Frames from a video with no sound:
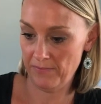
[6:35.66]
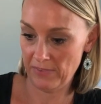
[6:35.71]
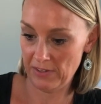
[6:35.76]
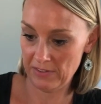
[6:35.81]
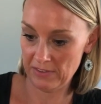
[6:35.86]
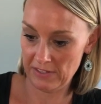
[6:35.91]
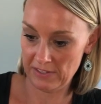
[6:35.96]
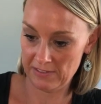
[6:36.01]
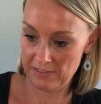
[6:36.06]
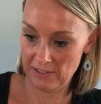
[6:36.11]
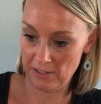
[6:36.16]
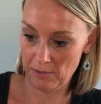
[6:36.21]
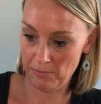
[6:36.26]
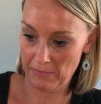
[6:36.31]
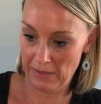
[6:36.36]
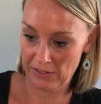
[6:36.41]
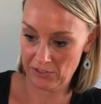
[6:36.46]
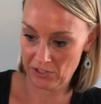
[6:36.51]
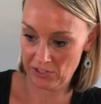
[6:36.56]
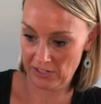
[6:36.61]
Aren't these little
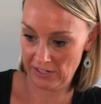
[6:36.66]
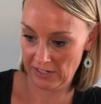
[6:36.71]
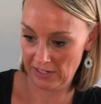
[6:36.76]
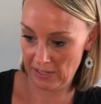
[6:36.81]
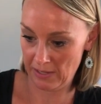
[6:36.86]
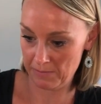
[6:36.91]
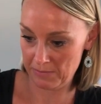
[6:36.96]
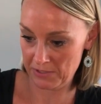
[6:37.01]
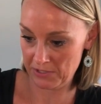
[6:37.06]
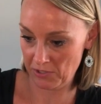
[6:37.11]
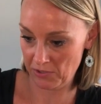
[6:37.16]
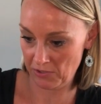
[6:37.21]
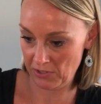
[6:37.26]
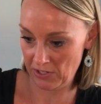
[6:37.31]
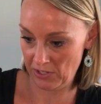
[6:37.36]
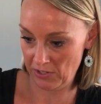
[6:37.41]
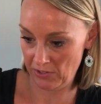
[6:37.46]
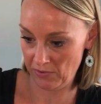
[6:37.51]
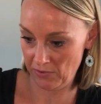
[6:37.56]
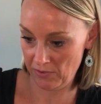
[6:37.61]
measuring cups so
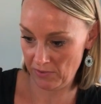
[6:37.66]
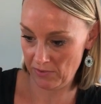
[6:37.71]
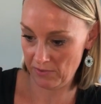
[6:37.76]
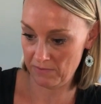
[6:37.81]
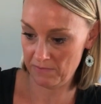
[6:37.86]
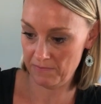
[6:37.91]
cute?